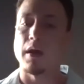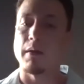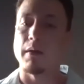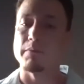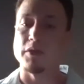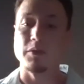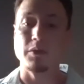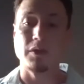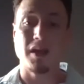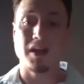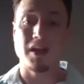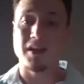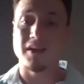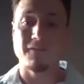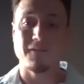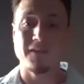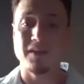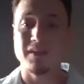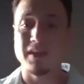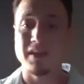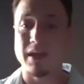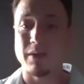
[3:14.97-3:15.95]
You're not going to
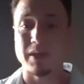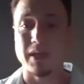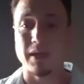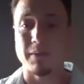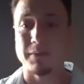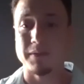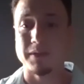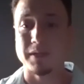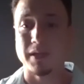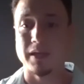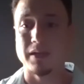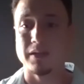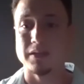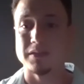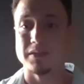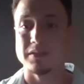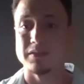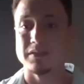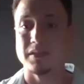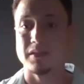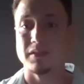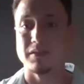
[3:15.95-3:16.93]
feel that with hepatitis
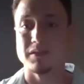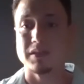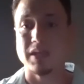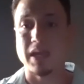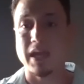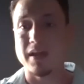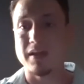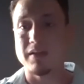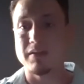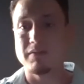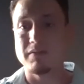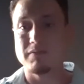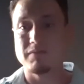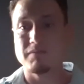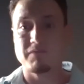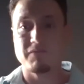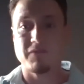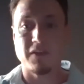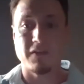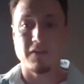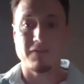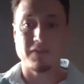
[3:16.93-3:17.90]
until 10,
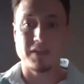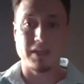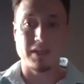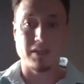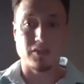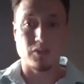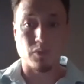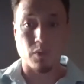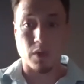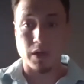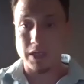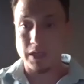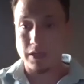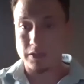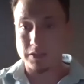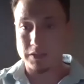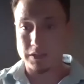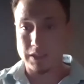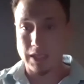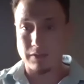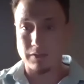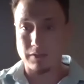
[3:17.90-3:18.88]
15, 20 years
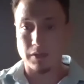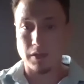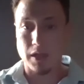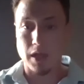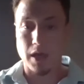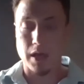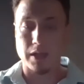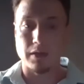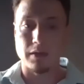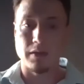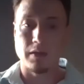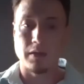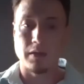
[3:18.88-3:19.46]
down the line.